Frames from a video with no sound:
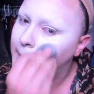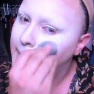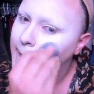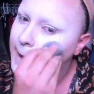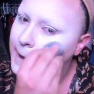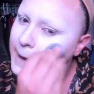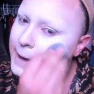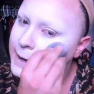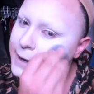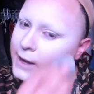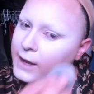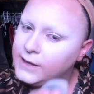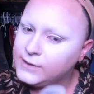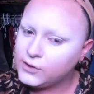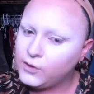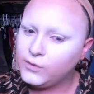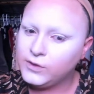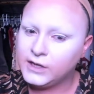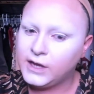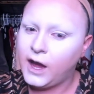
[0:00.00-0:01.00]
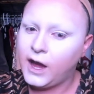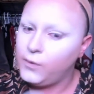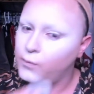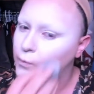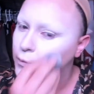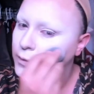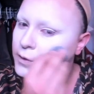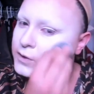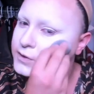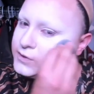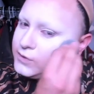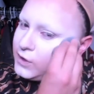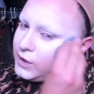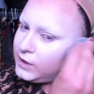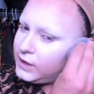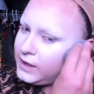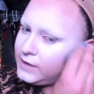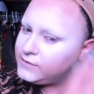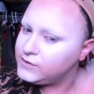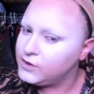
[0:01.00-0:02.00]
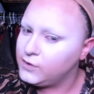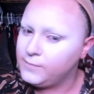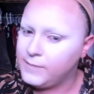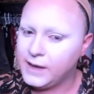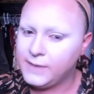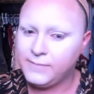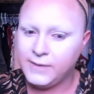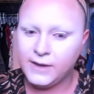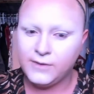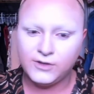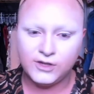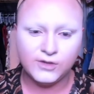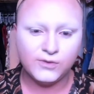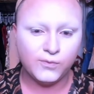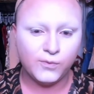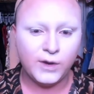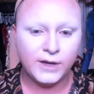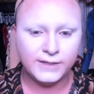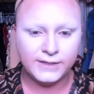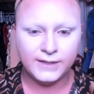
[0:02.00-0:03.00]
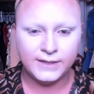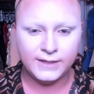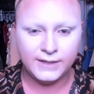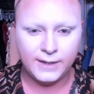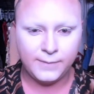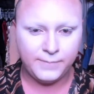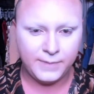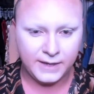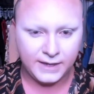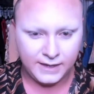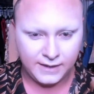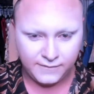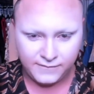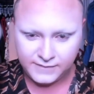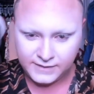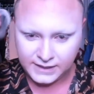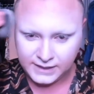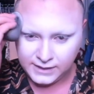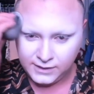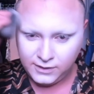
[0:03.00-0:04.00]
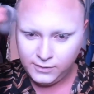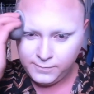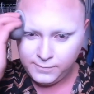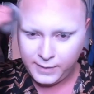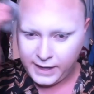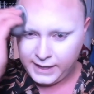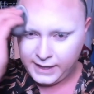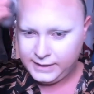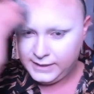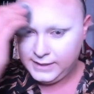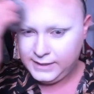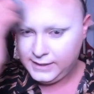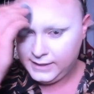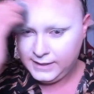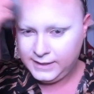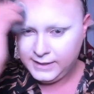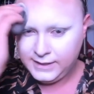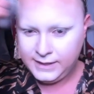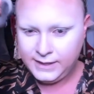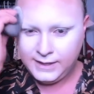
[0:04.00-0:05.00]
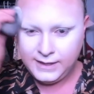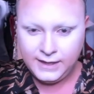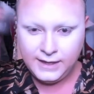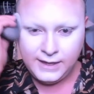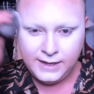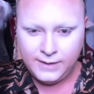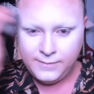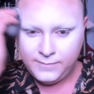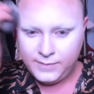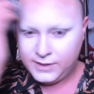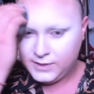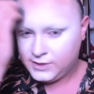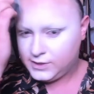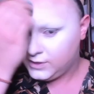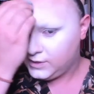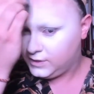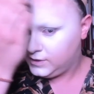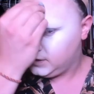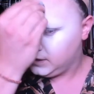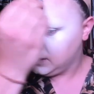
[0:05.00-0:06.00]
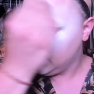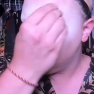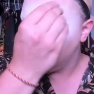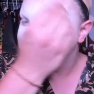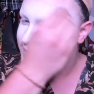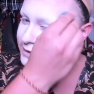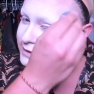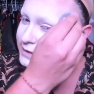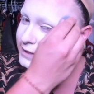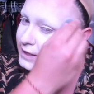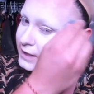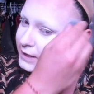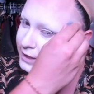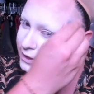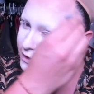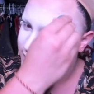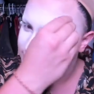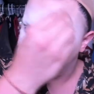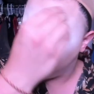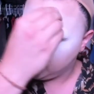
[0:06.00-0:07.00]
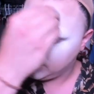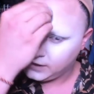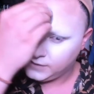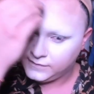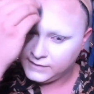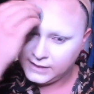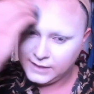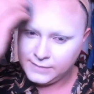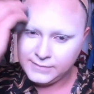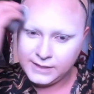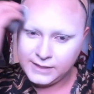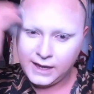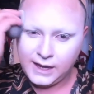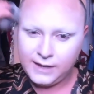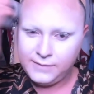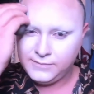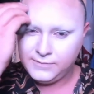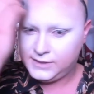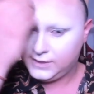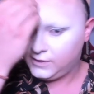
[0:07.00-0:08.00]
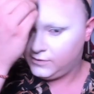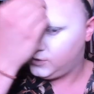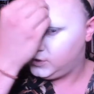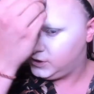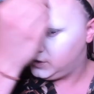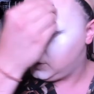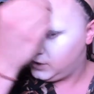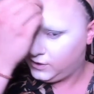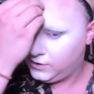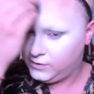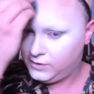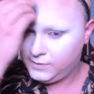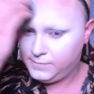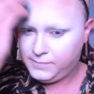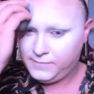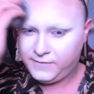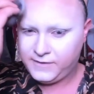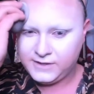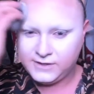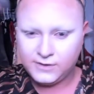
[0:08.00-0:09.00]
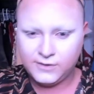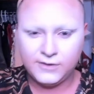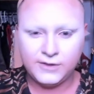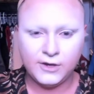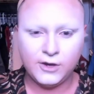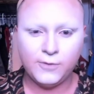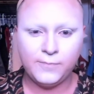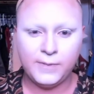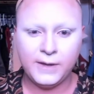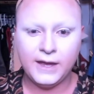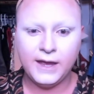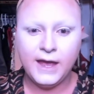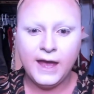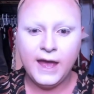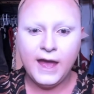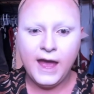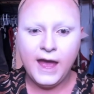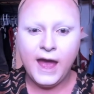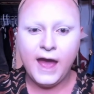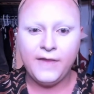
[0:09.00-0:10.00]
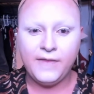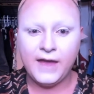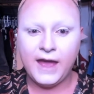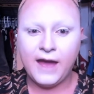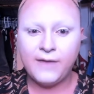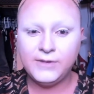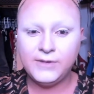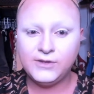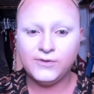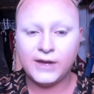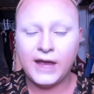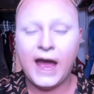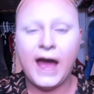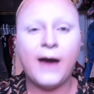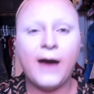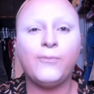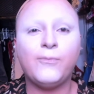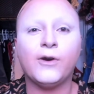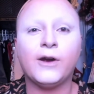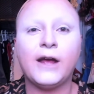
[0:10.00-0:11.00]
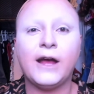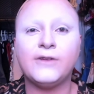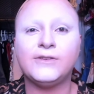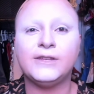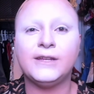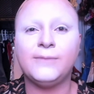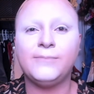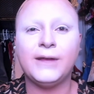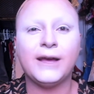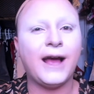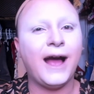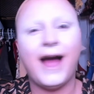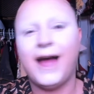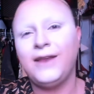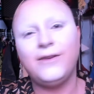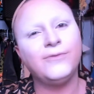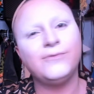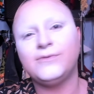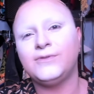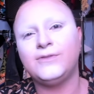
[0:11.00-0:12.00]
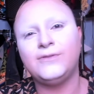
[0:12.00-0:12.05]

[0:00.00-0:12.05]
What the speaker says: it has only gotten worse throughout life, so maybe it just wasn't a big enough deal, but bitch needs to take care of herself sometimes. So she started going to physical therapy, and they had me doing ab workouts, and I'm like, oh